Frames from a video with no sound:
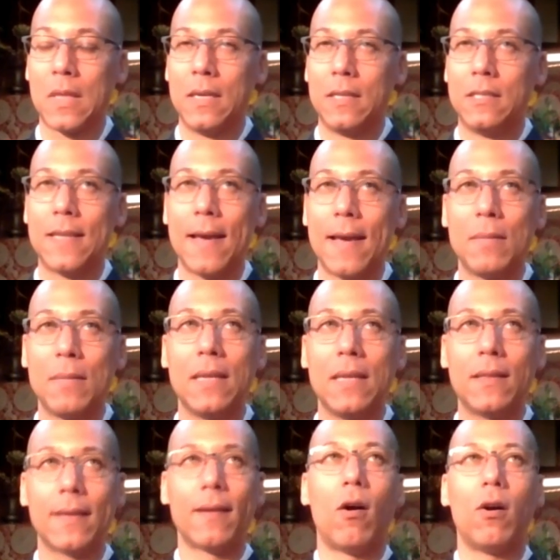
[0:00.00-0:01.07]
Does that mean
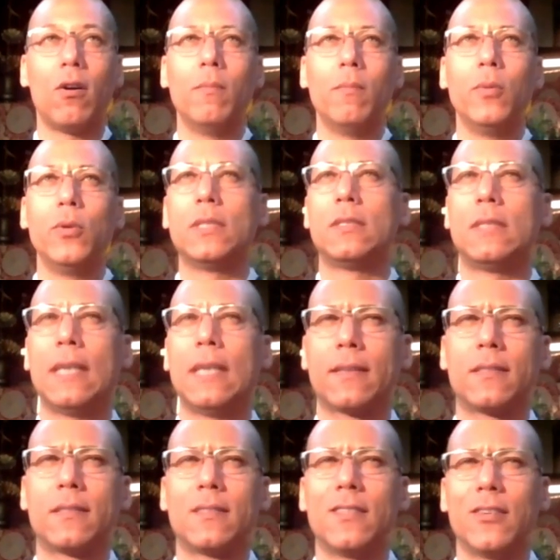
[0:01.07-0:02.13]
that all Buddhist
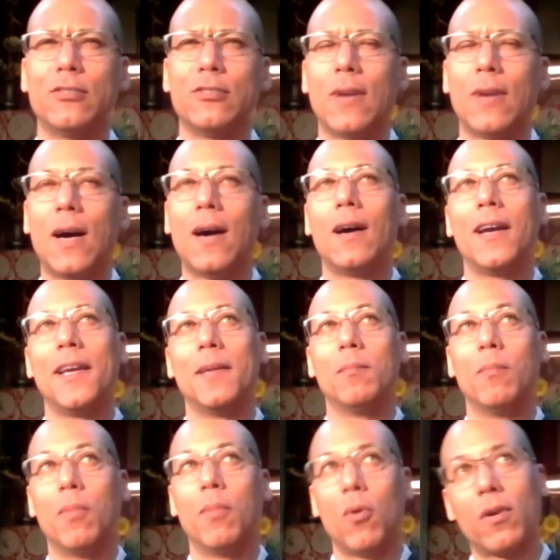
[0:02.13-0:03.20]
texts are dry
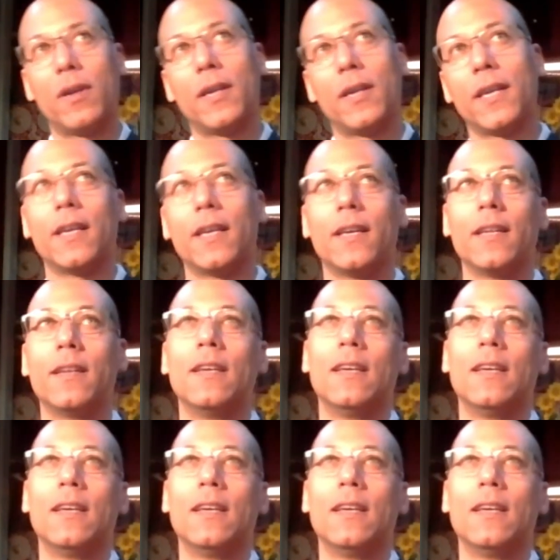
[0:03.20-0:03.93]
and boring and